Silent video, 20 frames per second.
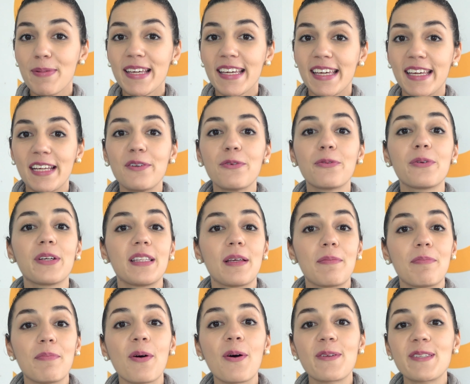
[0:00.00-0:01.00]
begin with
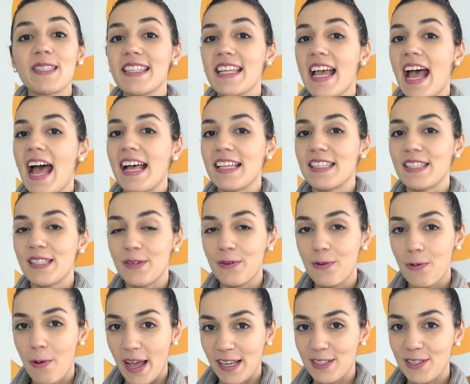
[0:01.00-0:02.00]
the most asked
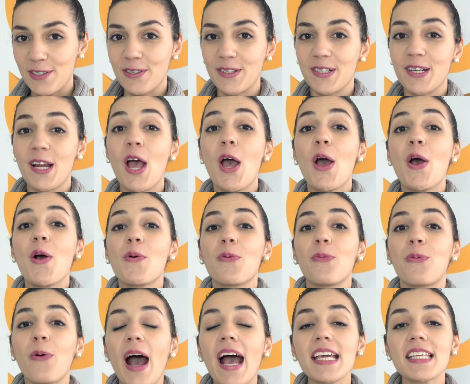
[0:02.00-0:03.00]
question.
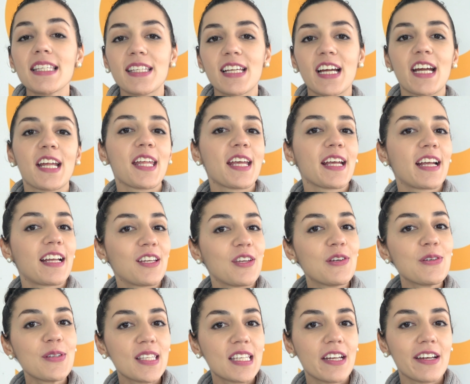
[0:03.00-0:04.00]
Why starting a
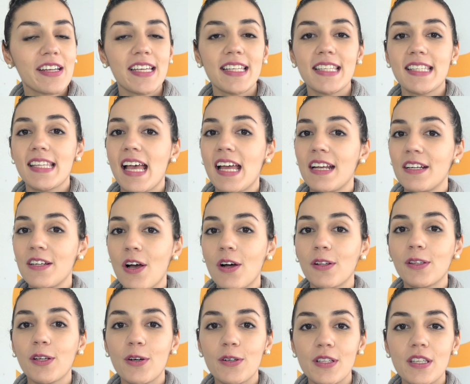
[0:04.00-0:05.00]
new series and
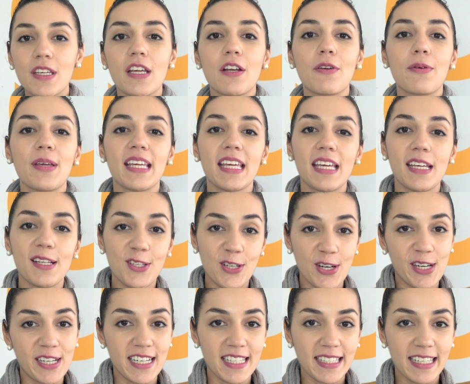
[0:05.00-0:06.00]
not continuing
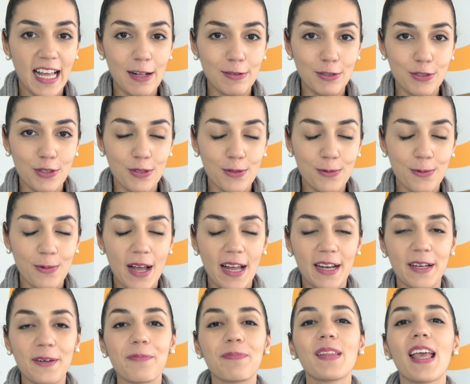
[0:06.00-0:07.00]
Eternal Sculptures
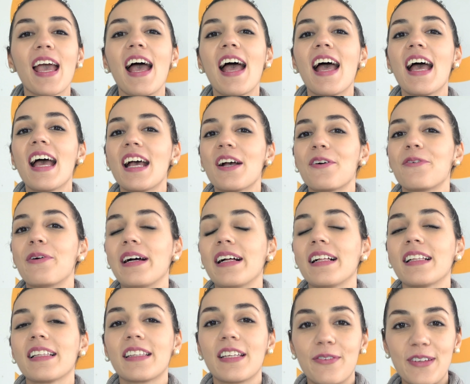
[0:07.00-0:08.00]
1?
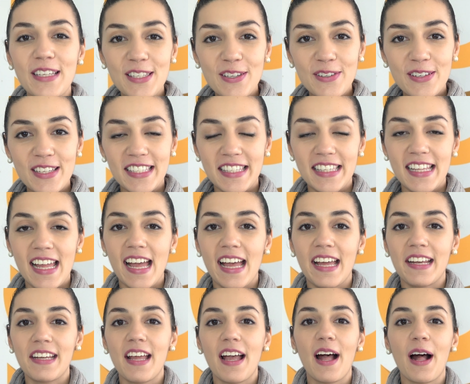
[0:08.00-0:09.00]
Well, the reason is
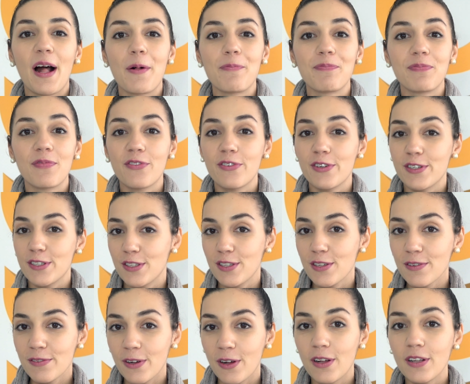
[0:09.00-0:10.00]
that, um,
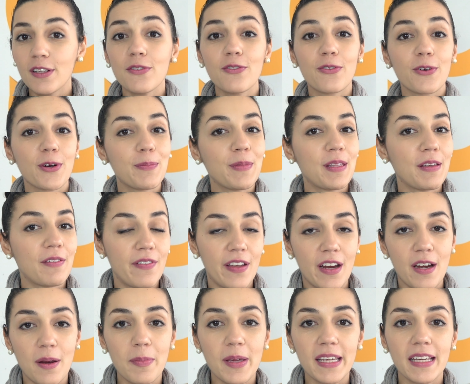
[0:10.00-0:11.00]
first of all, from the
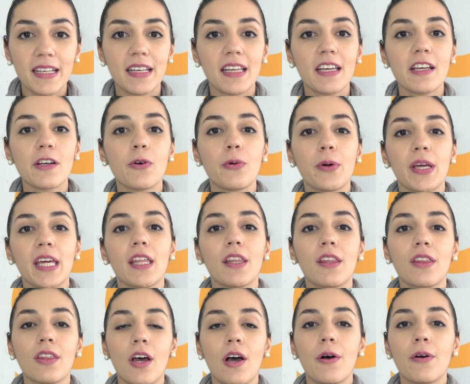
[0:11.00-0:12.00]
very beginning, we
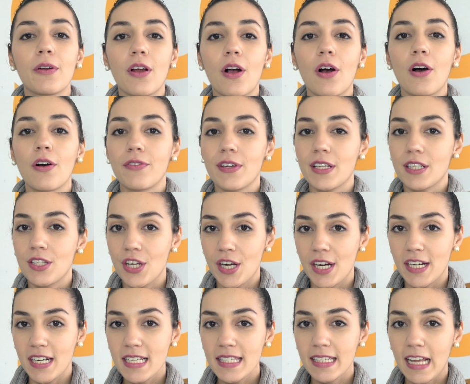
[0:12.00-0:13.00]
thought of
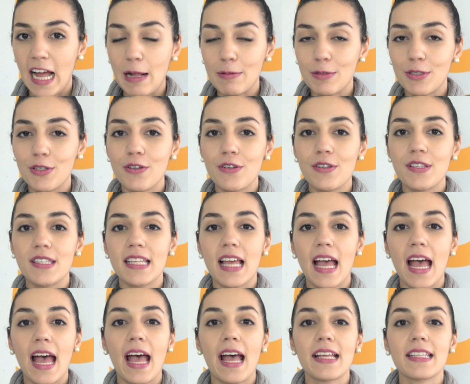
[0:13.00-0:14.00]
Eternal Sculptures
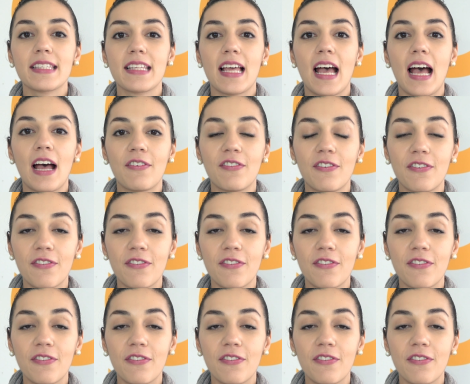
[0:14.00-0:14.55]
as a